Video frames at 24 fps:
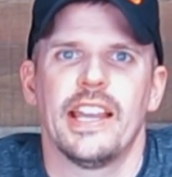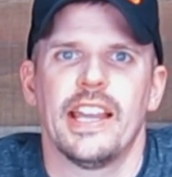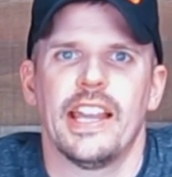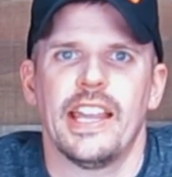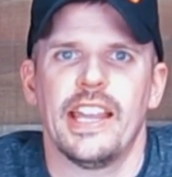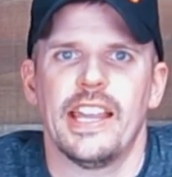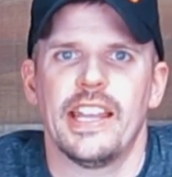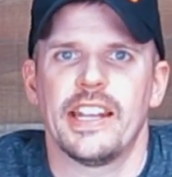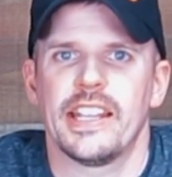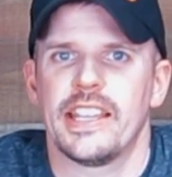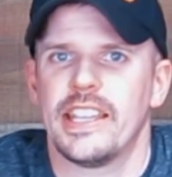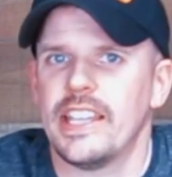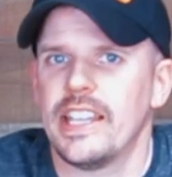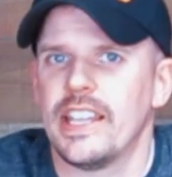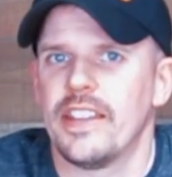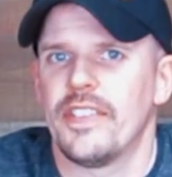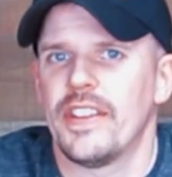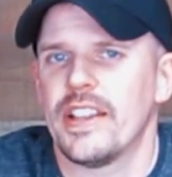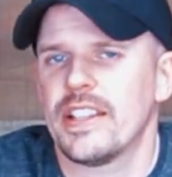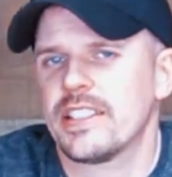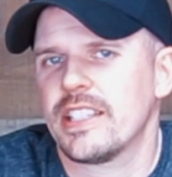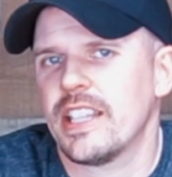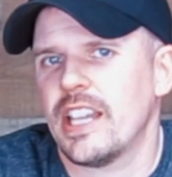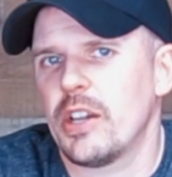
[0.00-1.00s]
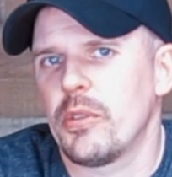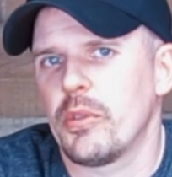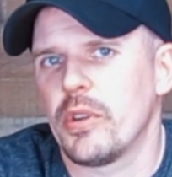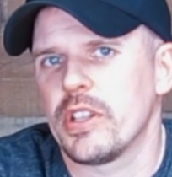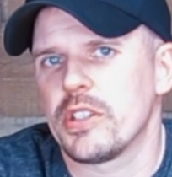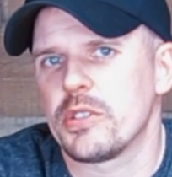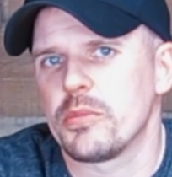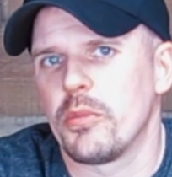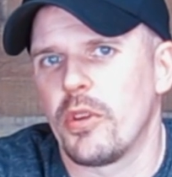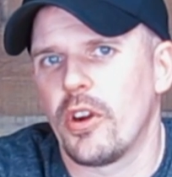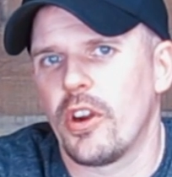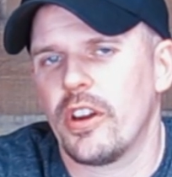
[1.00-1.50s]
And again, that's kind of what
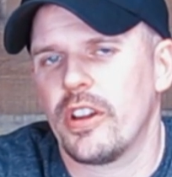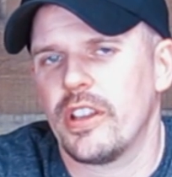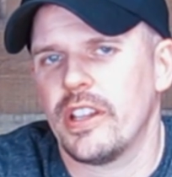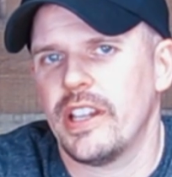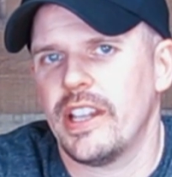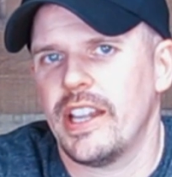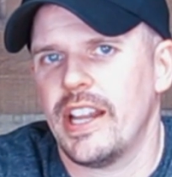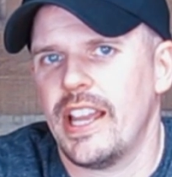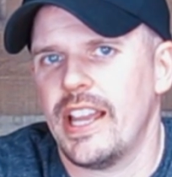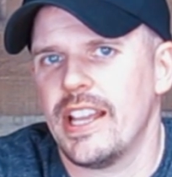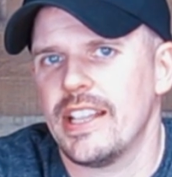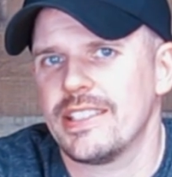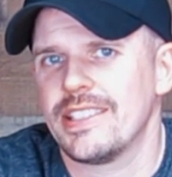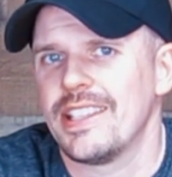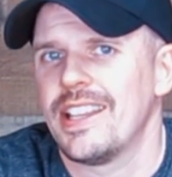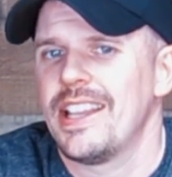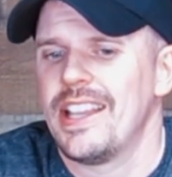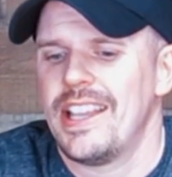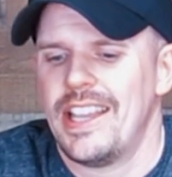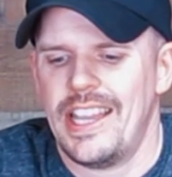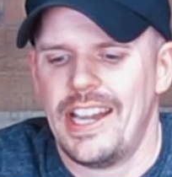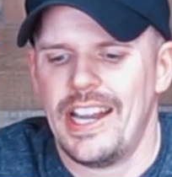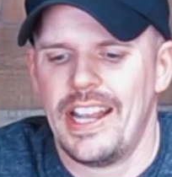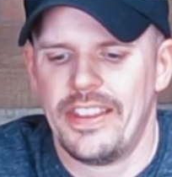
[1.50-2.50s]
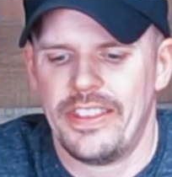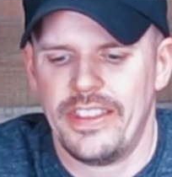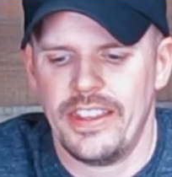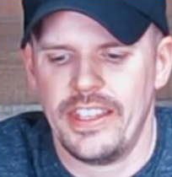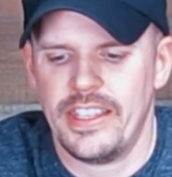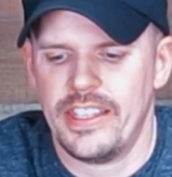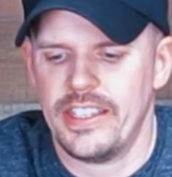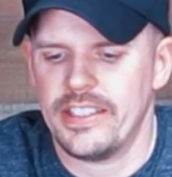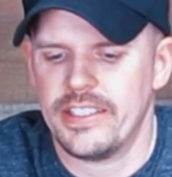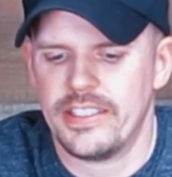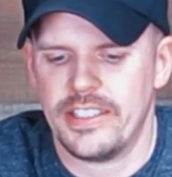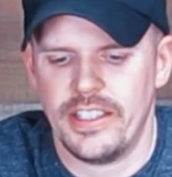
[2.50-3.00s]
it's marketed as, and I
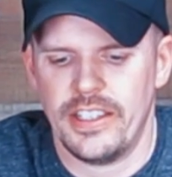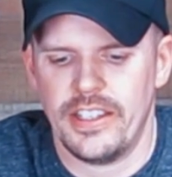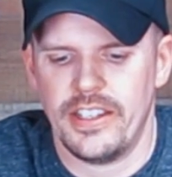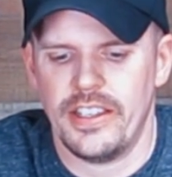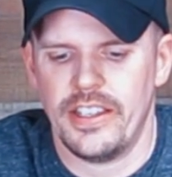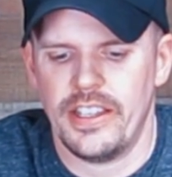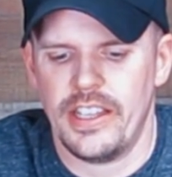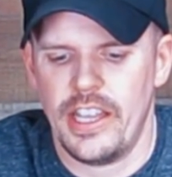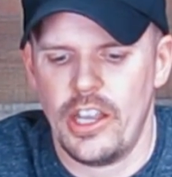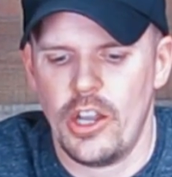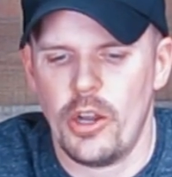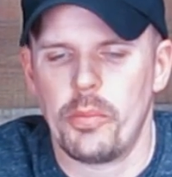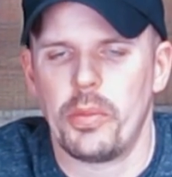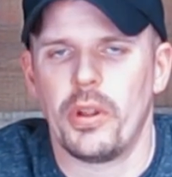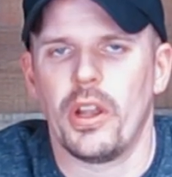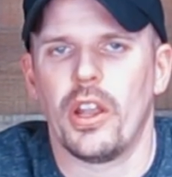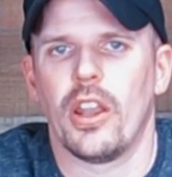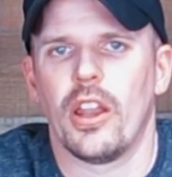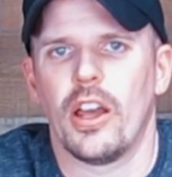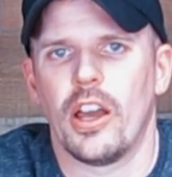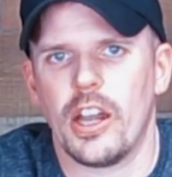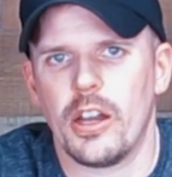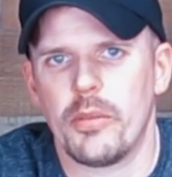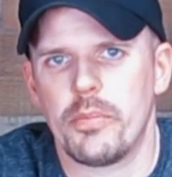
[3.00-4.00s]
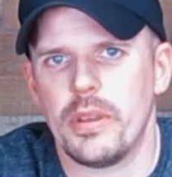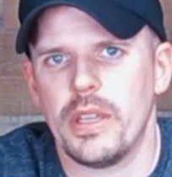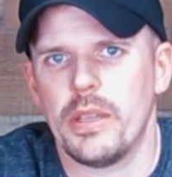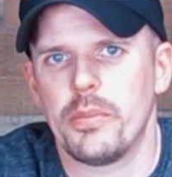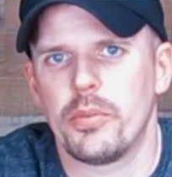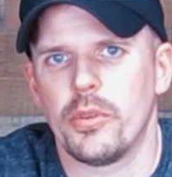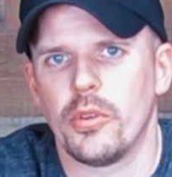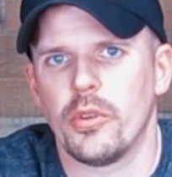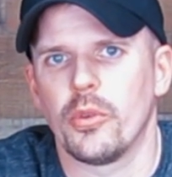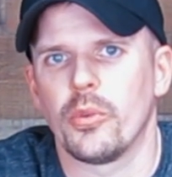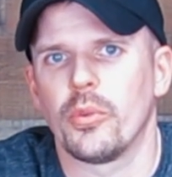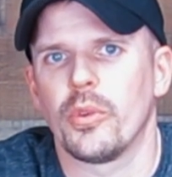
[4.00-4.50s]
think it's going to help a lot of
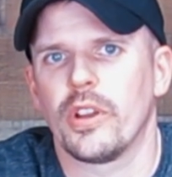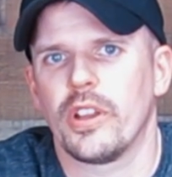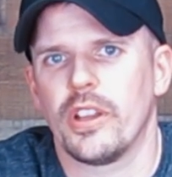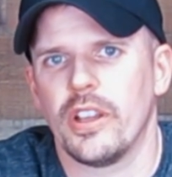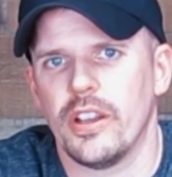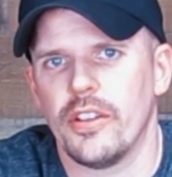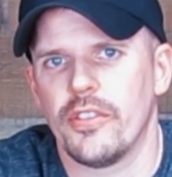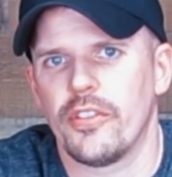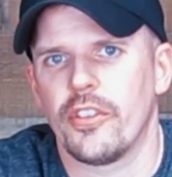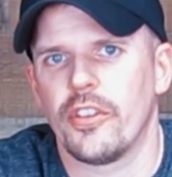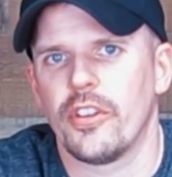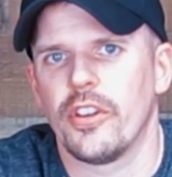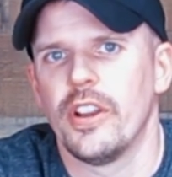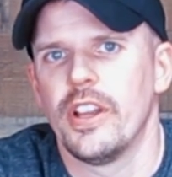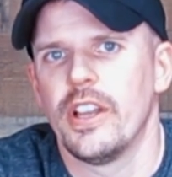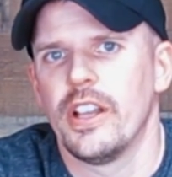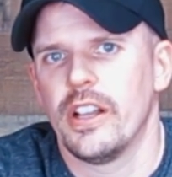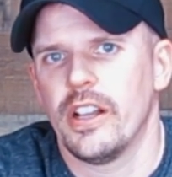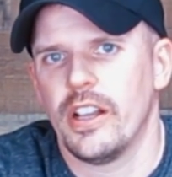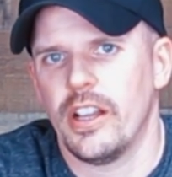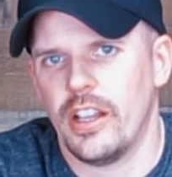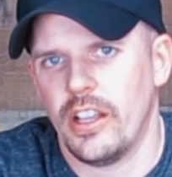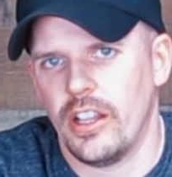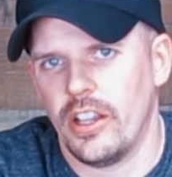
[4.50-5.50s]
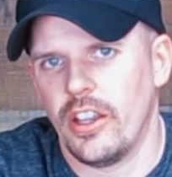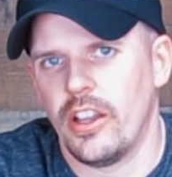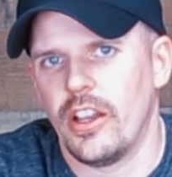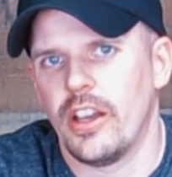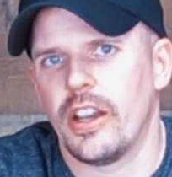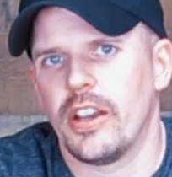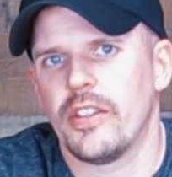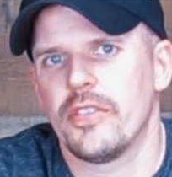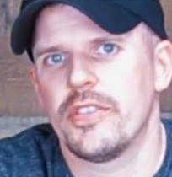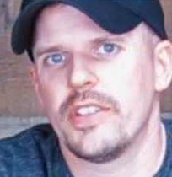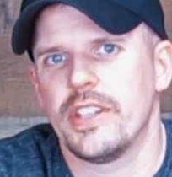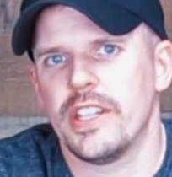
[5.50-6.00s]
people recover a
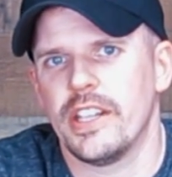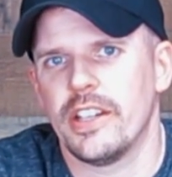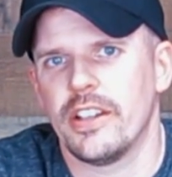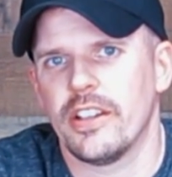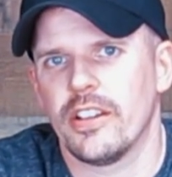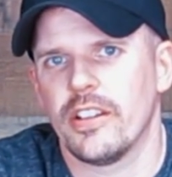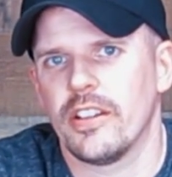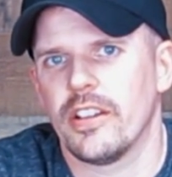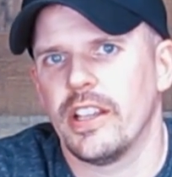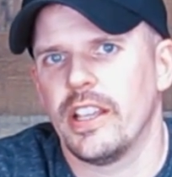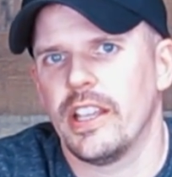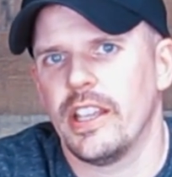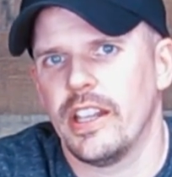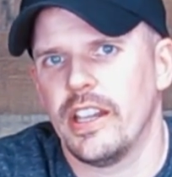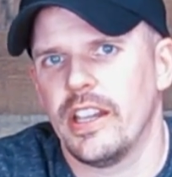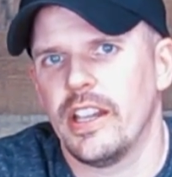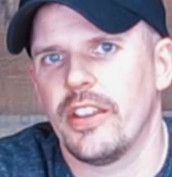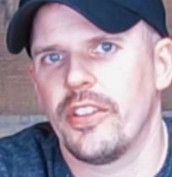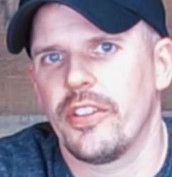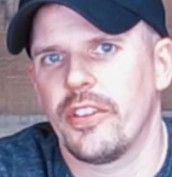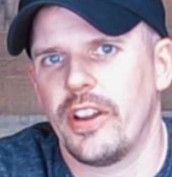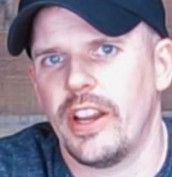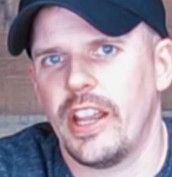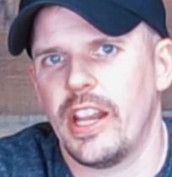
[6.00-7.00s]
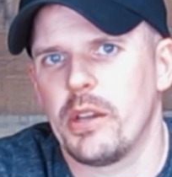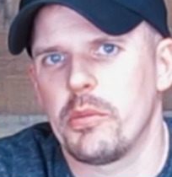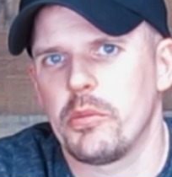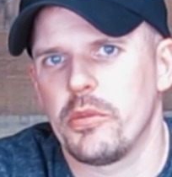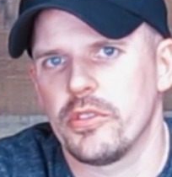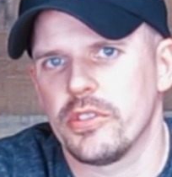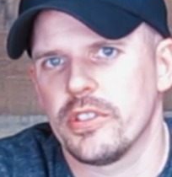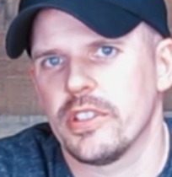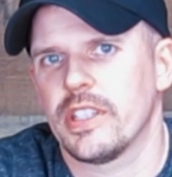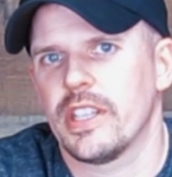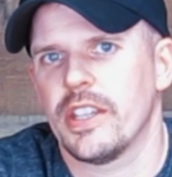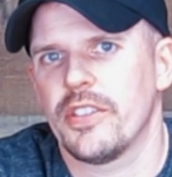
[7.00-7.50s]
lot of deer and other
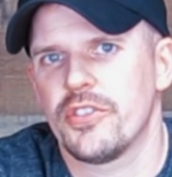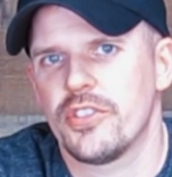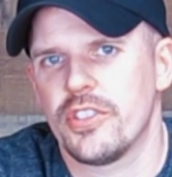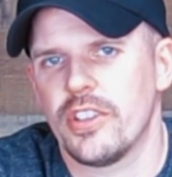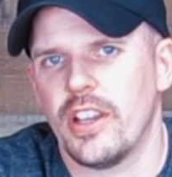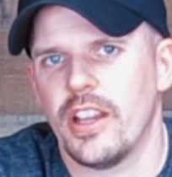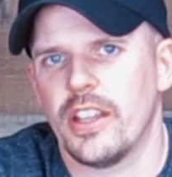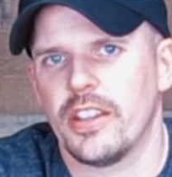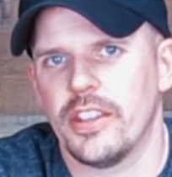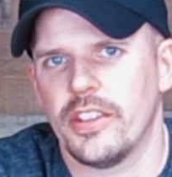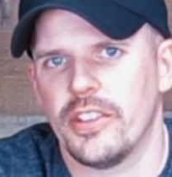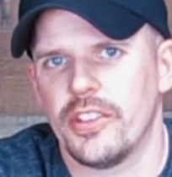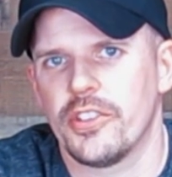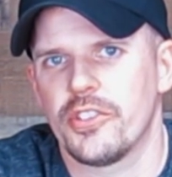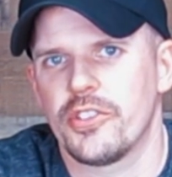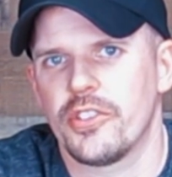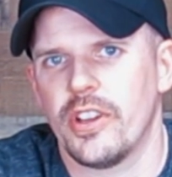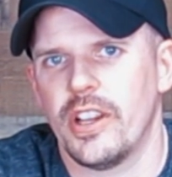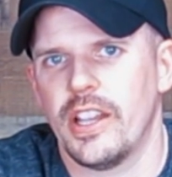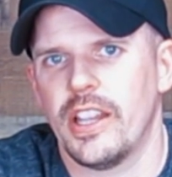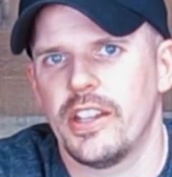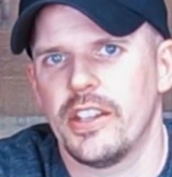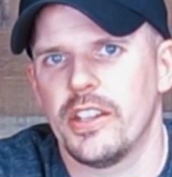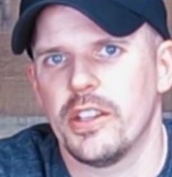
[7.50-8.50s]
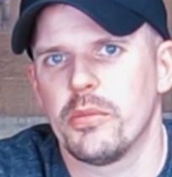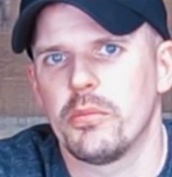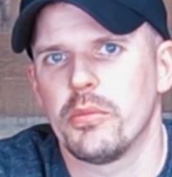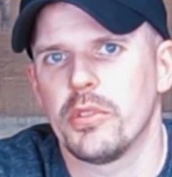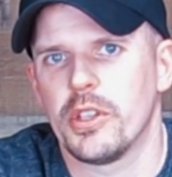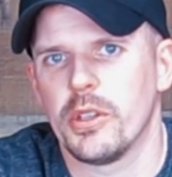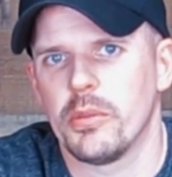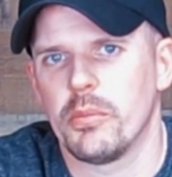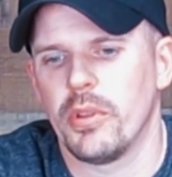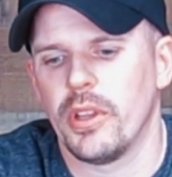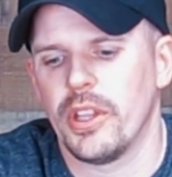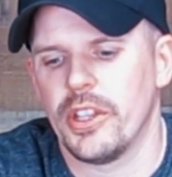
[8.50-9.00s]
animals that they've shot that they're trying to
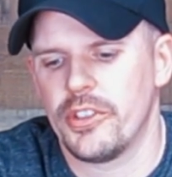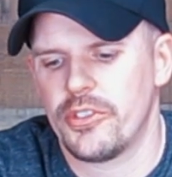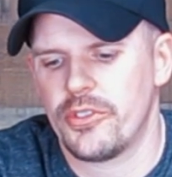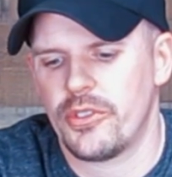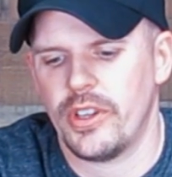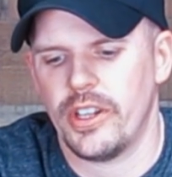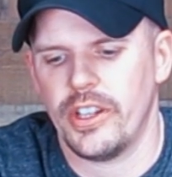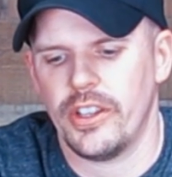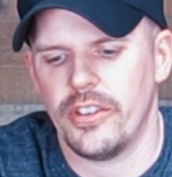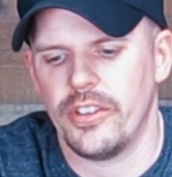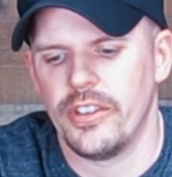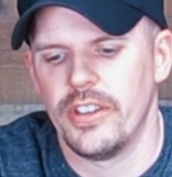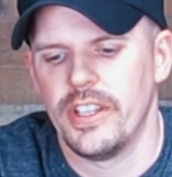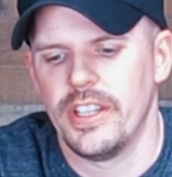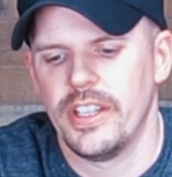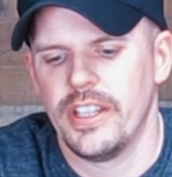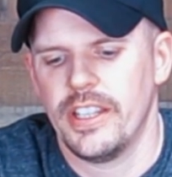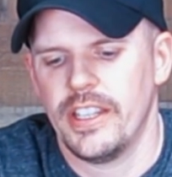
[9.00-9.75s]
blood trail.